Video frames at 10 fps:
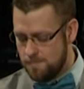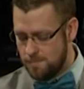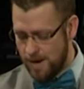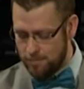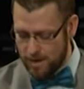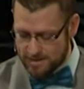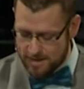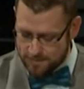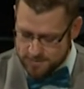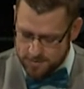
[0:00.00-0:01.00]
But I brought
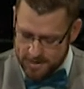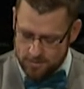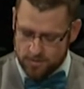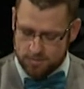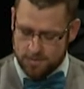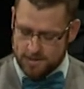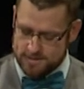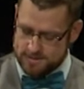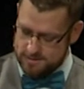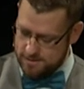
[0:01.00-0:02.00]
that up to begin with
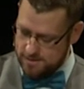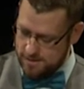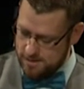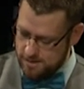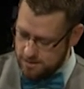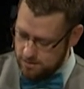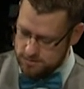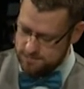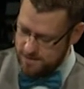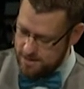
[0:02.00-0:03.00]
because
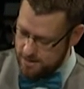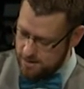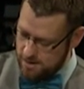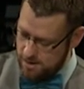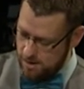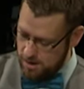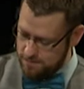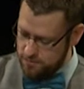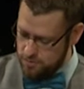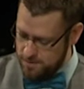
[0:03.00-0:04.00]
cultivating a heart
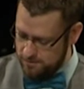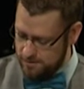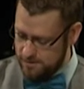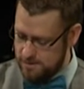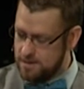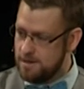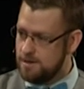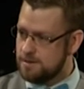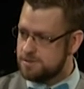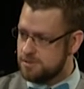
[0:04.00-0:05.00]
of humility
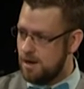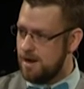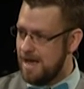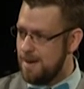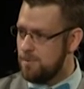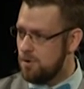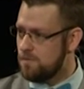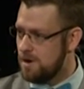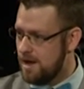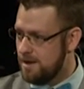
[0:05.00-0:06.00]
does not happen
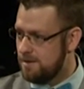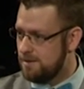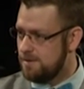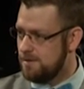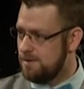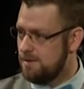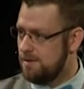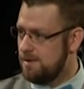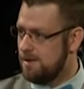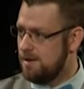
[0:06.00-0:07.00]
overnight.
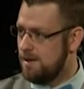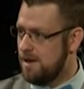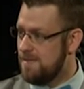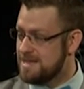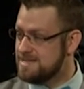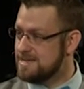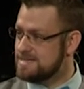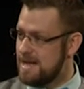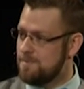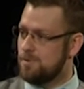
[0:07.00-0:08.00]
And that's an
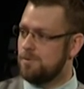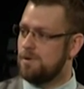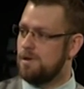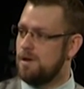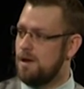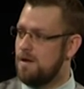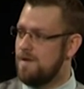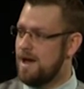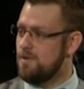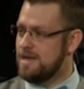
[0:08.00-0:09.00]
example of
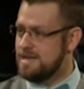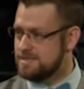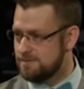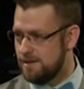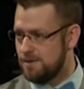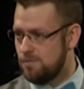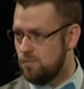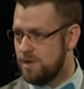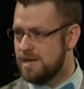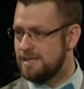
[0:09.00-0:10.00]
how easily
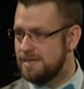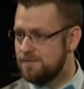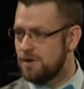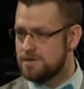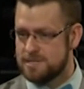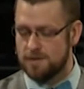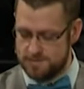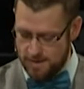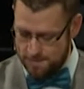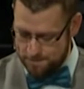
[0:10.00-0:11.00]
we can lift
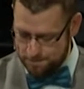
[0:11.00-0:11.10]
ourselves up.